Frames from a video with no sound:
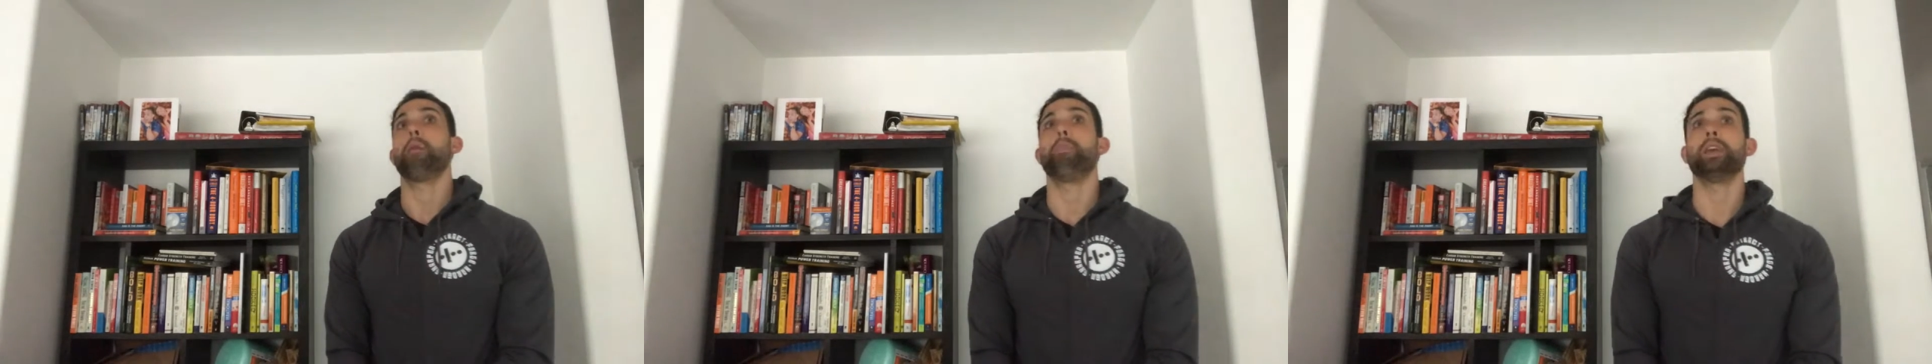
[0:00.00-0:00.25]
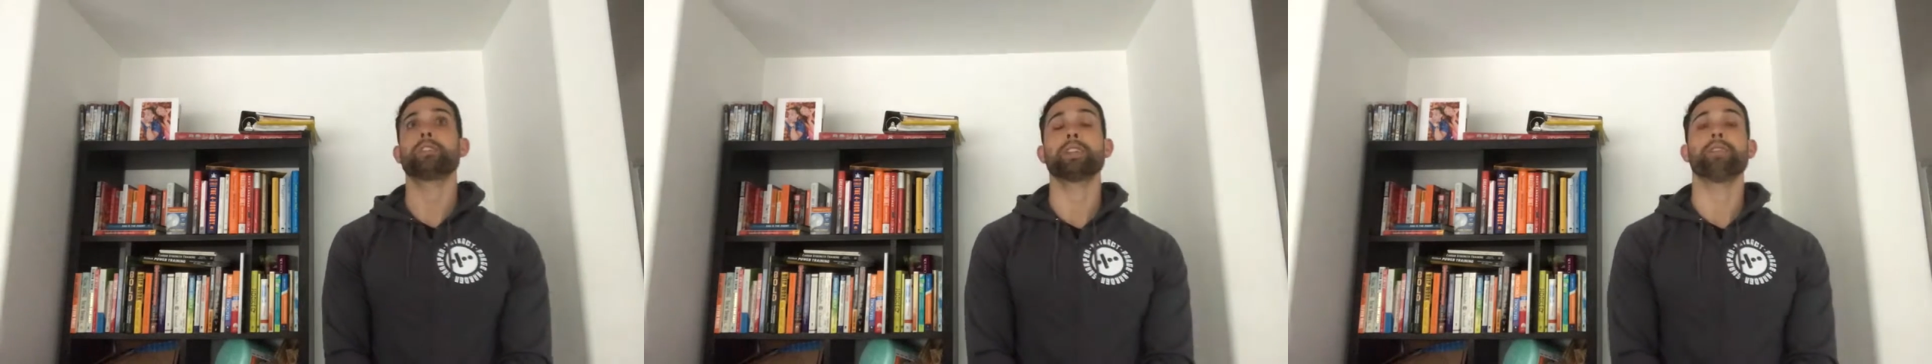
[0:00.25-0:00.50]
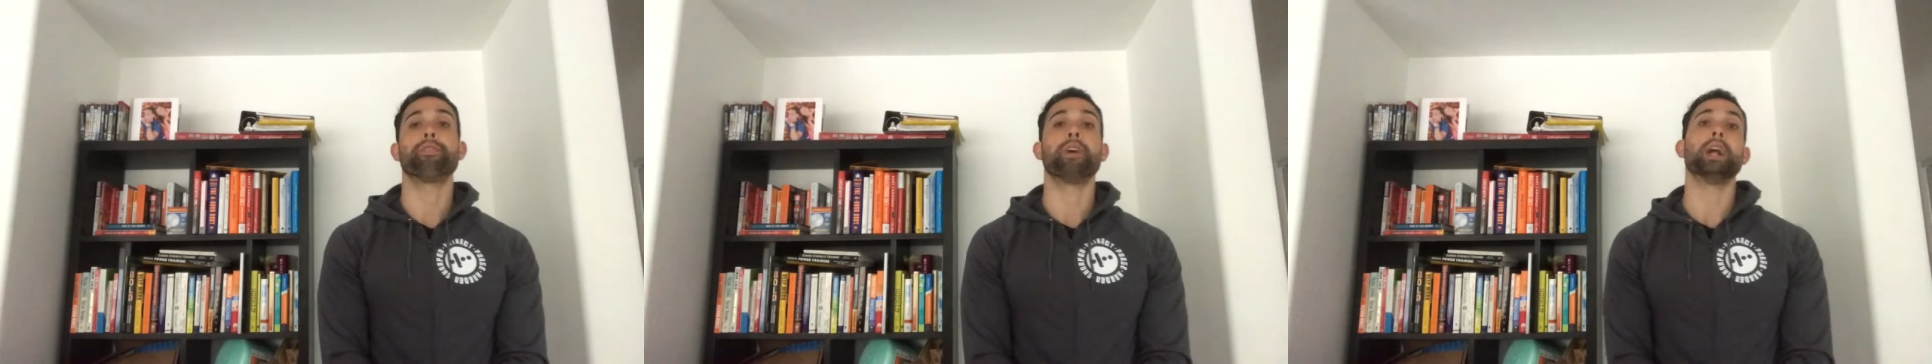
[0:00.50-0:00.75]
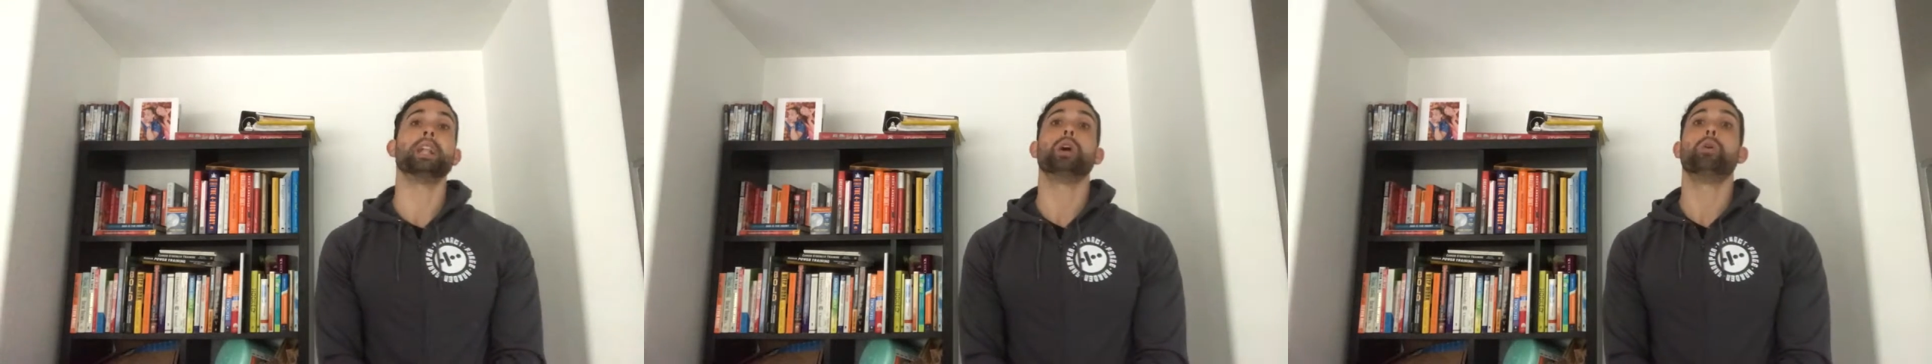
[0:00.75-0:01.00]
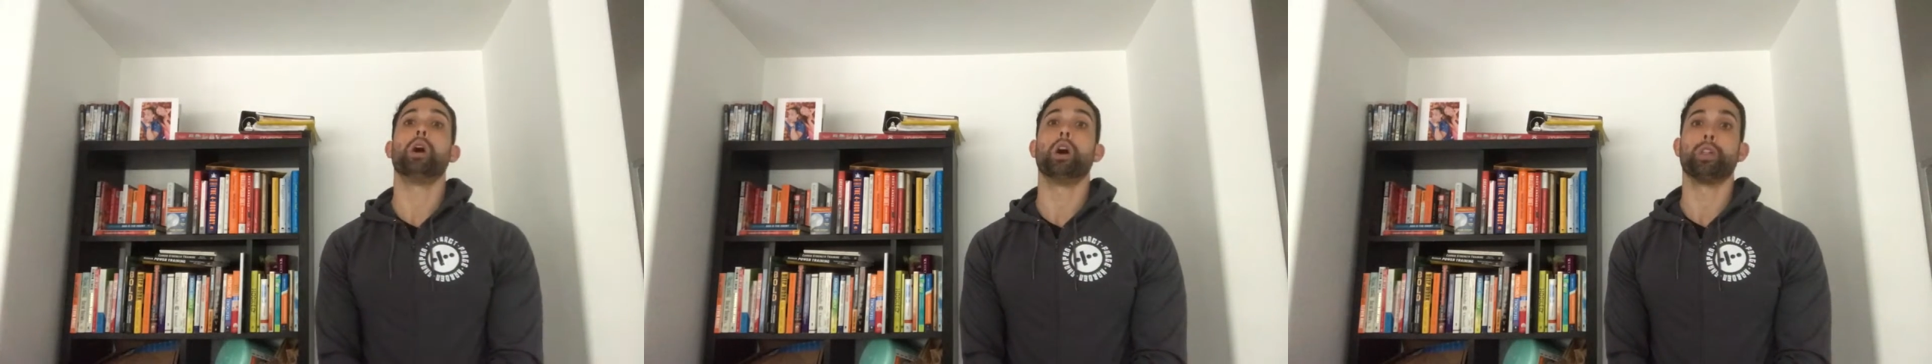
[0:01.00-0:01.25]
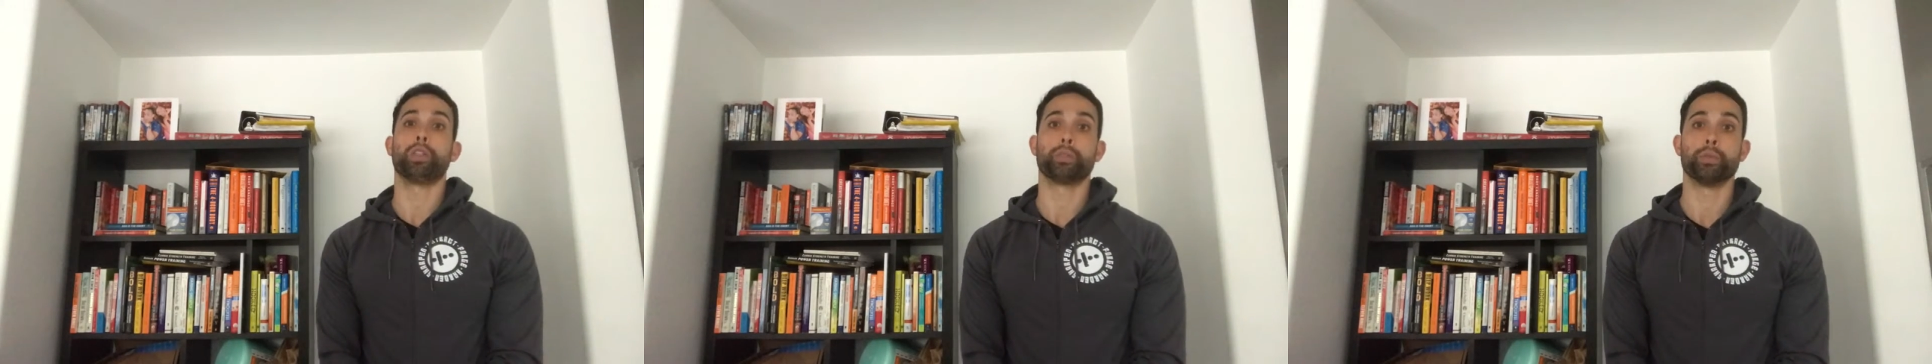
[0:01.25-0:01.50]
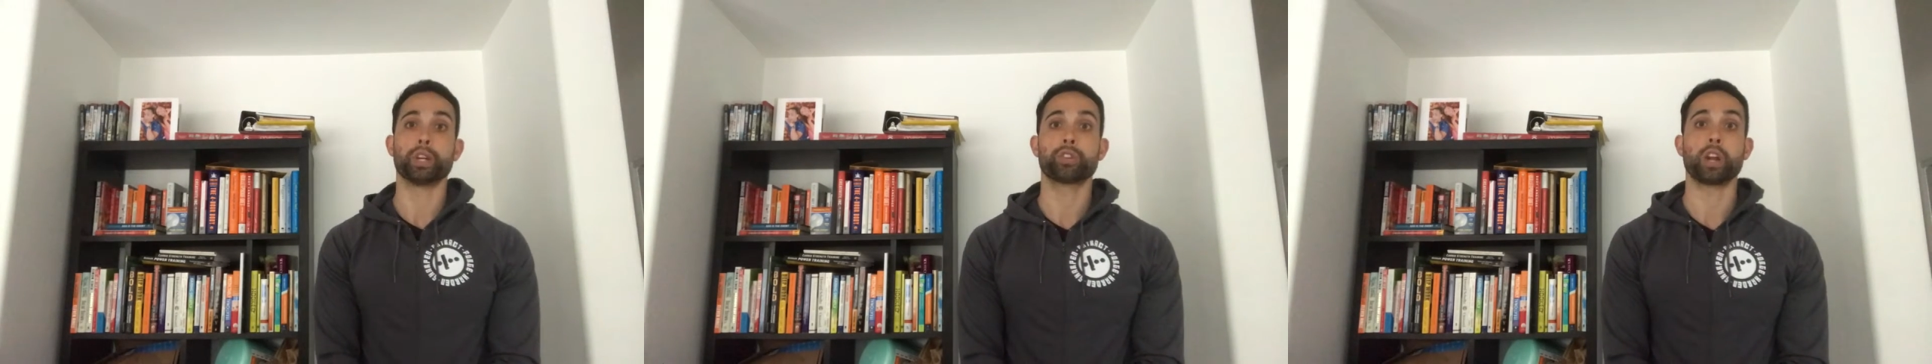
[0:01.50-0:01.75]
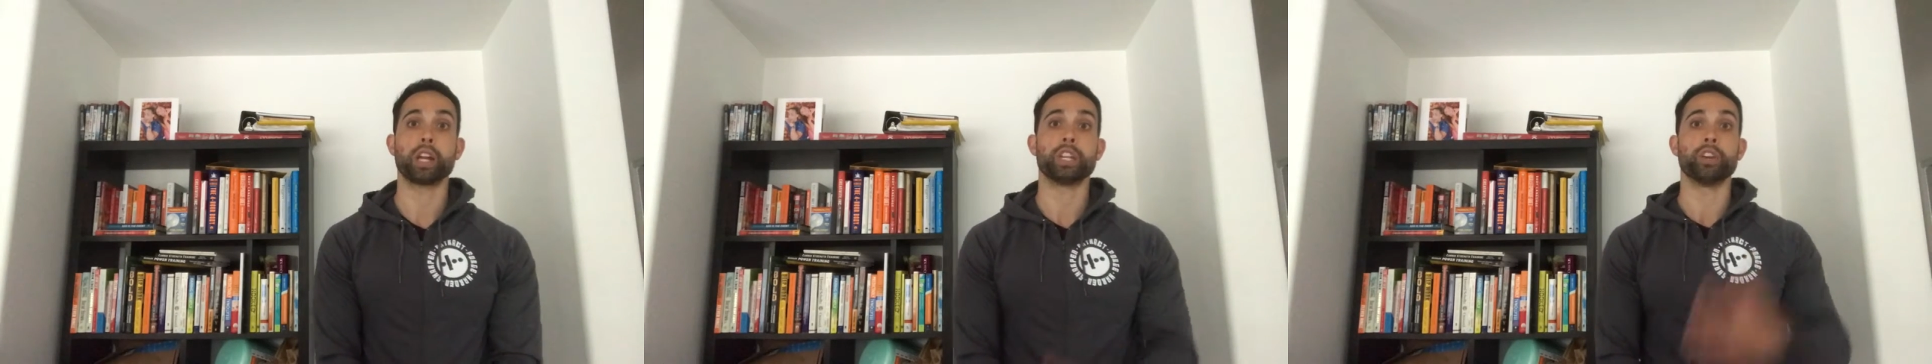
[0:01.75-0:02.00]
basically follow a
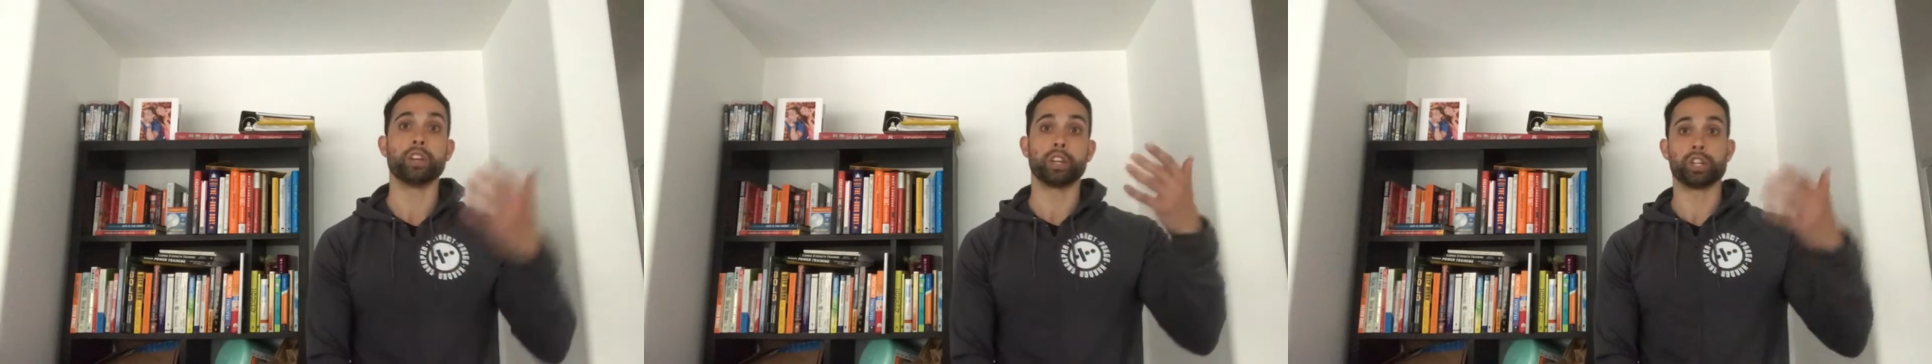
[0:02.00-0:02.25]
3-criteria